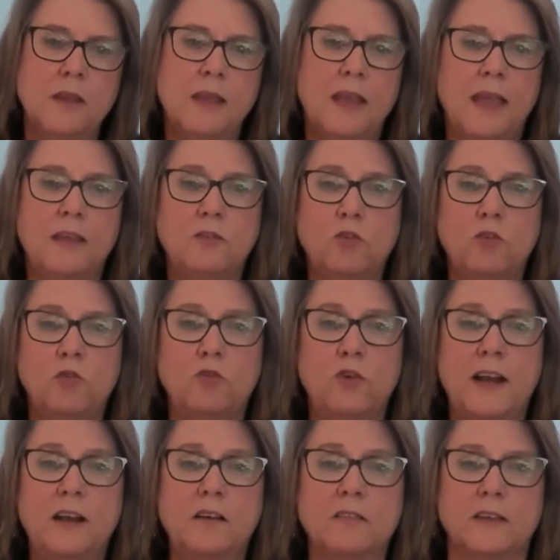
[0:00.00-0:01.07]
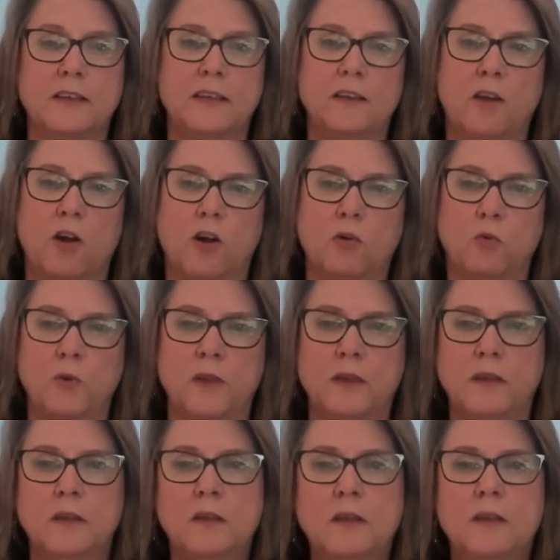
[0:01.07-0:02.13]
And rarely are
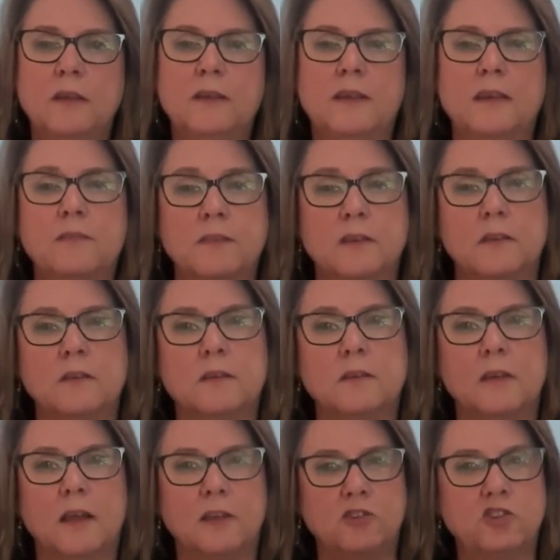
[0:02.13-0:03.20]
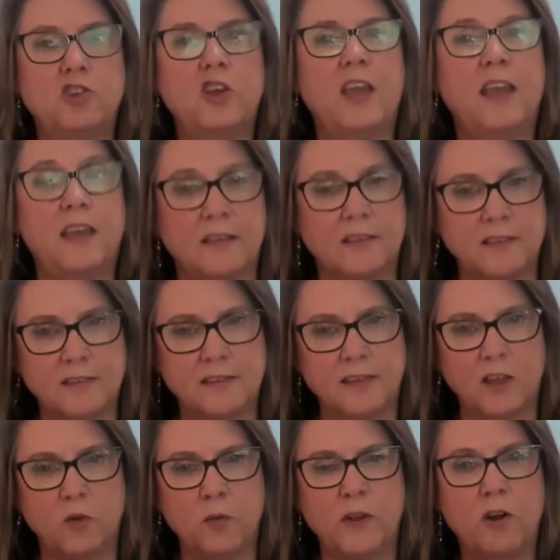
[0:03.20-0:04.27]
we given a chance,
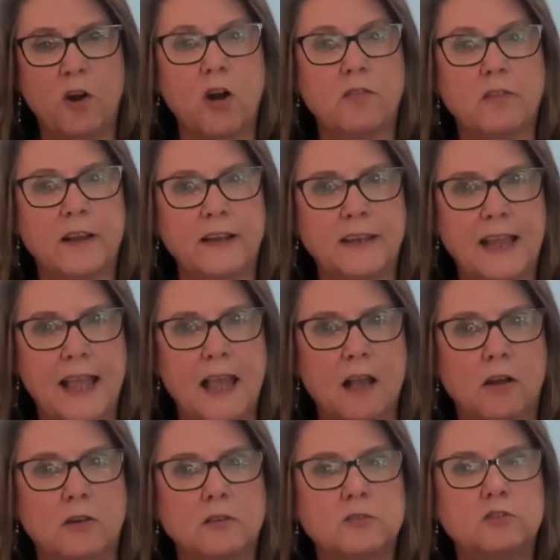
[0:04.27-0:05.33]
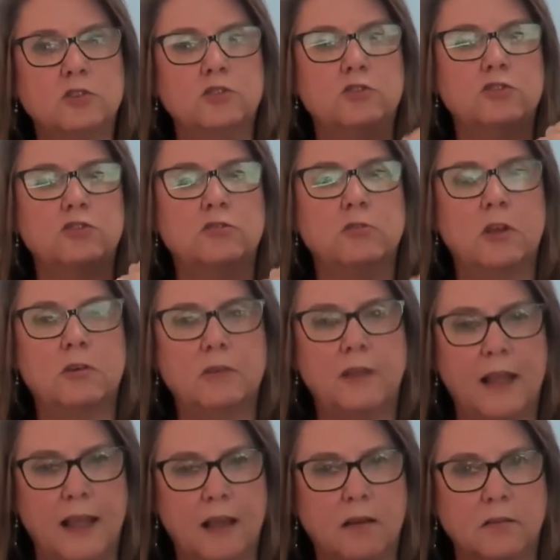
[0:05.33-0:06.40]
like we are right now, to slow
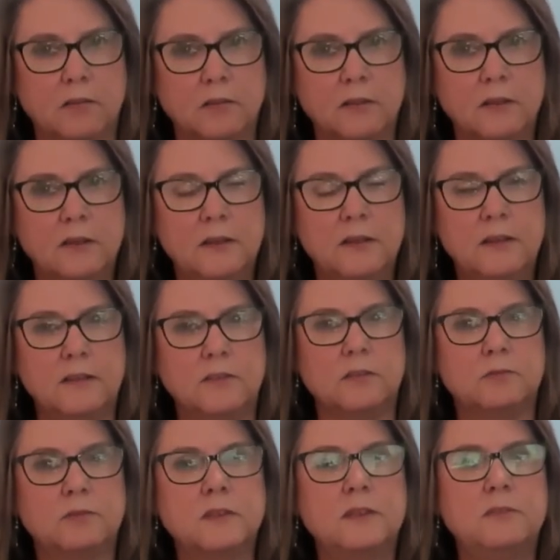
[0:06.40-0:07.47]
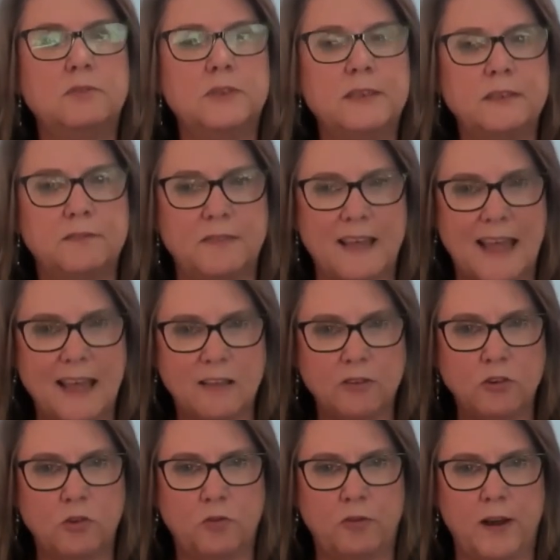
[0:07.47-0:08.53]
down and to really
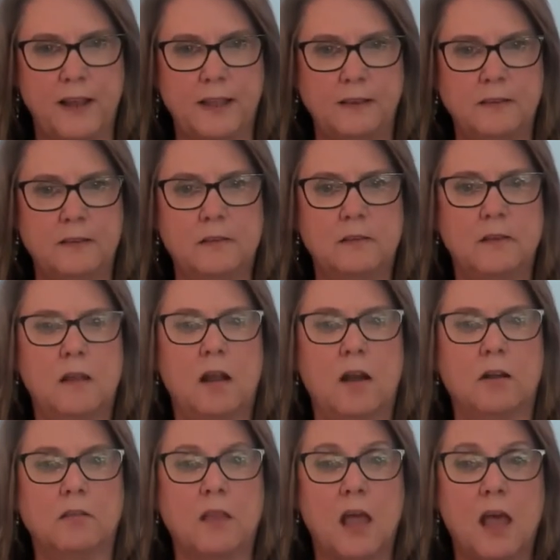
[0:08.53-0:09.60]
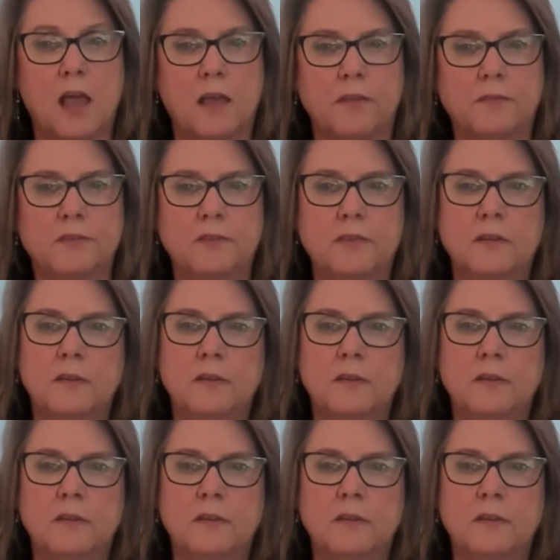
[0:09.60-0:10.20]
reevaluate our lives.